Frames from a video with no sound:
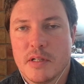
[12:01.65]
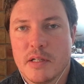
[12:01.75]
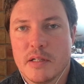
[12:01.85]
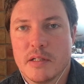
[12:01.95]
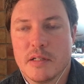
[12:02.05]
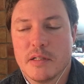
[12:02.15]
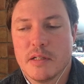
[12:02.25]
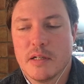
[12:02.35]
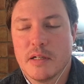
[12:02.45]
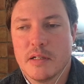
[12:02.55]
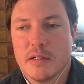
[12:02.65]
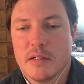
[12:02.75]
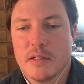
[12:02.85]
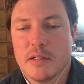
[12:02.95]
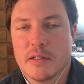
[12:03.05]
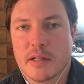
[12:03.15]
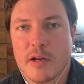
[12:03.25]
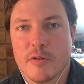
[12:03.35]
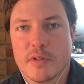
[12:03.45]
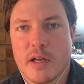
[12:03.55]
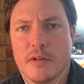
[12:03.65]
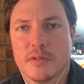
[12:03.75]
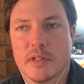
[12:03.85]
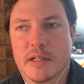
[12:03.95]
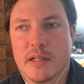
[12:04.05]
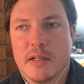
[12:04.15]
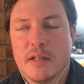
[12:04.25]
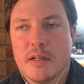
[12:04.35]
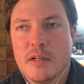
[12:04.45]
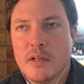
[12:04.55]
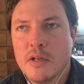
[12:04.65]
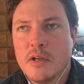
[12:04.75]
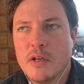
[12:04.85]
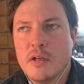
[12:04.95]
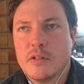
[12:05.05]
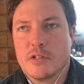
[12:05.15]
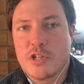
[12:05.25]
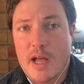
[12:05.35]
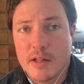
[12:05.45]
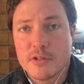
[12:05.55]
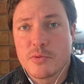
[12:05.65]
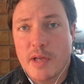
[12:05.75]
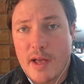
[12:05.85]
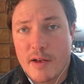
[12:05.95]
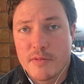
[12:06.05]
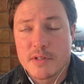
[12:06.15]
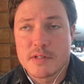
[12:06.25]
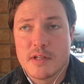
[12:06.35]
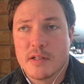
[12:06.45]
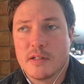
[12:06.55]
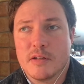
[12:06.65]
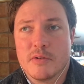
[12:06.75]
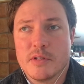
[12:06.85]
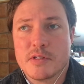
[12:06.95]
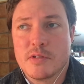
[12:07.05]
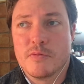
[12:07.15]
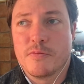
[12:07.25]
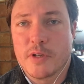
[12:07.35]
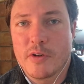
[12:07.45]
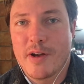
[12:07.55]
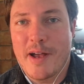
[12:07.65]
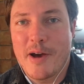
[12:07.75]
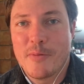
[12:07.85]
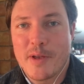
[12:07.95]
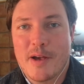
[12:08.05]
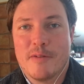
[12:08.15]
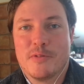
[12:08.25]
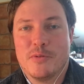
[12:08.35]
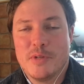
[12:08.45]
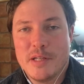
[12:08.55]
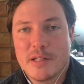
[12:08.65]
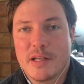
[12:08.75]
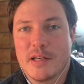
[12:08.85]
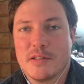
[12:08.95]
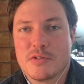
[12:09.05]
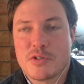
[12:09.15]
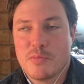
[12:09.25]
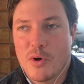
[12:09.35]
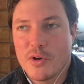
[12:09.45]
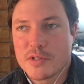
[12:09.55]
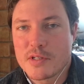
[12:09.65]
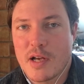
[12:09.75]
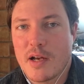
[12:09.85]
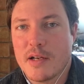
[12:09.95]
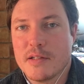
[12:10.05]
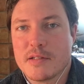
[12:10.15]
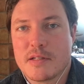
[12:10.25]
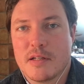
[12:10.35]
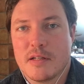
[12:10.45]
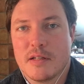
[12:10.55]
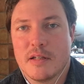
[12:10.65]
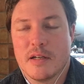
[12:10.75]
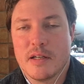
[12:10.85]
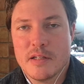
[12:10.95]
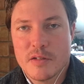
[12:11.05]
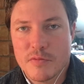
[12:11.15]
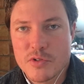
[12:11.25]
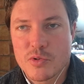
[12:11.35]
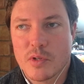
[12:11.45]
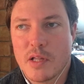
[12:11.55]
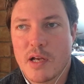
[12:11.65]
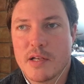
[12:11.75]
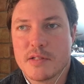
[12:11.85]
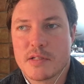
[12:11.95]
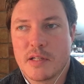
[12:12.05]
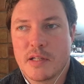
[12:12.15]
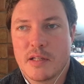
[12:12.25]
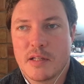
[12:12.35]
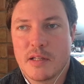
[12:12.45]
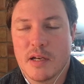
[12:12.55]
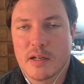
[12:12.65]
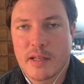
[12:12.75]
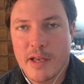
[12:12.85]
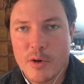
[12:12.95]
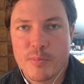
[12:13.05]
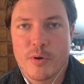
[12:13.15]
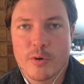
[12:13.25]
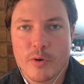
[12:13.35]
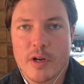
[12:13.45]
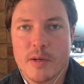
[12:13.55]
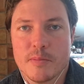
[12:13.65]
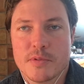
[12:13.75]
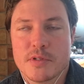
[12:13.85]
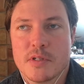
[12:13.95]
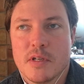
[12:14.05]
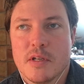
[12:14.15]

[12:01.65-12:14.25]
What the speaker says: in the care of the elderly. The challenge we have, is to figure out how we have unique and small-sized, individualized care programs